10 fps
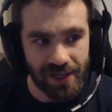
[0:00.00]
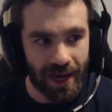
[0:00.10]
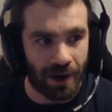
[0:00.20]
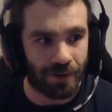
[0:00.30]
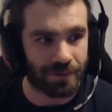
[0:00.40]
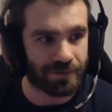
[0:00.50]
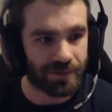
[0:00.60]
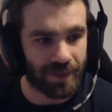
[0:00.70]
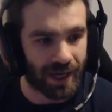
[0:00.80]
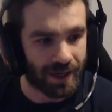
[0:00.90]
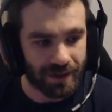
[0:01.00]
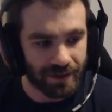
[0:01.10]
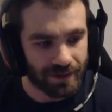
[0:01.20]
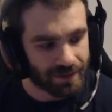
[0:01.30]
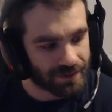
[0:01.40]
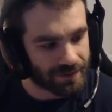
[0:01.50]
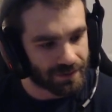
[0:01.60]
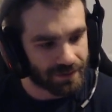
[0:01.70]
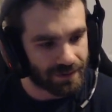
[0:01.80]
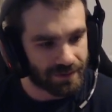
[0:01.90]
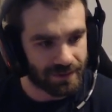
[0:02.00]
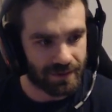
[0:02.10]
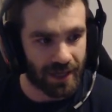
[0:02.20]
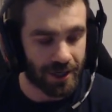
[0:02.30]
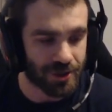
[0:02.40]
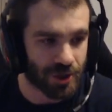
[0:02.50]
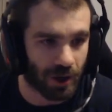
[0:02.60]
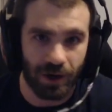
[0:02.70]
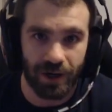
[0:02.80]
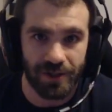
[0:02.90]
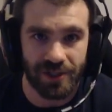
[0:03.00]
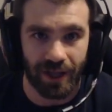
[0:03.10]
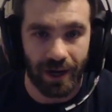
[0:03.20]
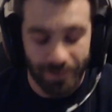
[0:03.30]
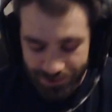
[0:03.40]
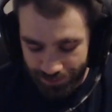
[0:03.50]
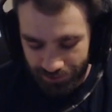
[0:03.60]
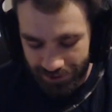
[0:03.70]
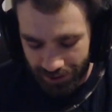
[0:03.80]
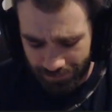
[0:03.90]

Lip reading: down from that charge that I was building up